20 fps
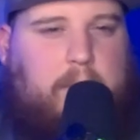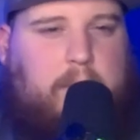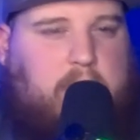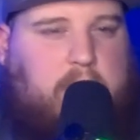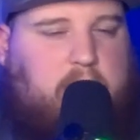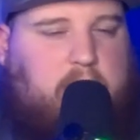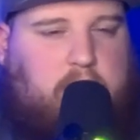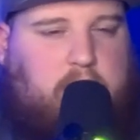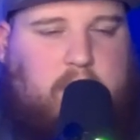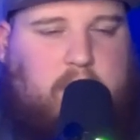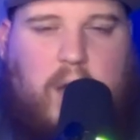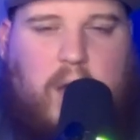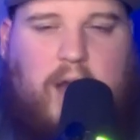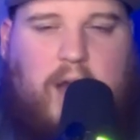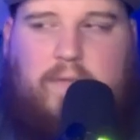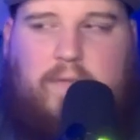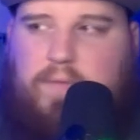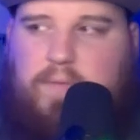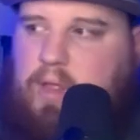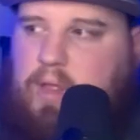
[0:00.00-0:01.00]
because they
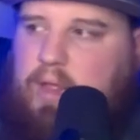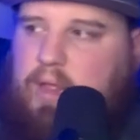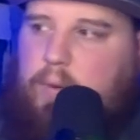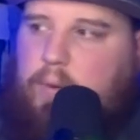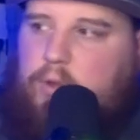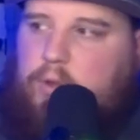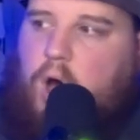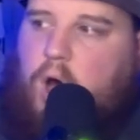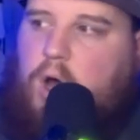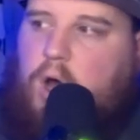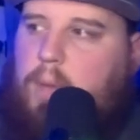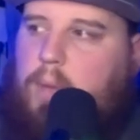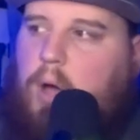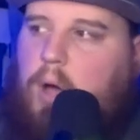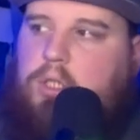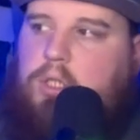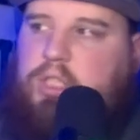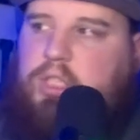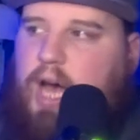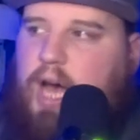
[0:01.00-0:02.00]
were talking
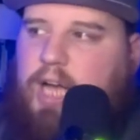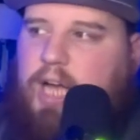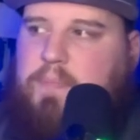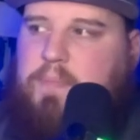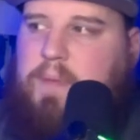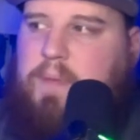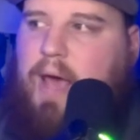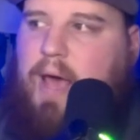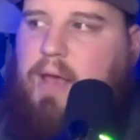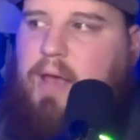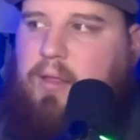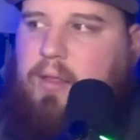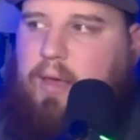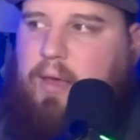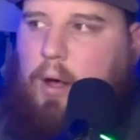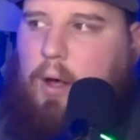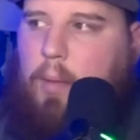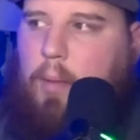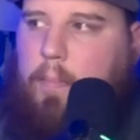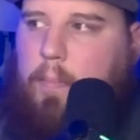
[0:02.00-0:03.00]
about Josh
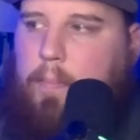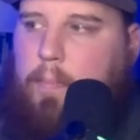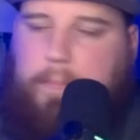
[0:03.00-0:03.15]
Pascal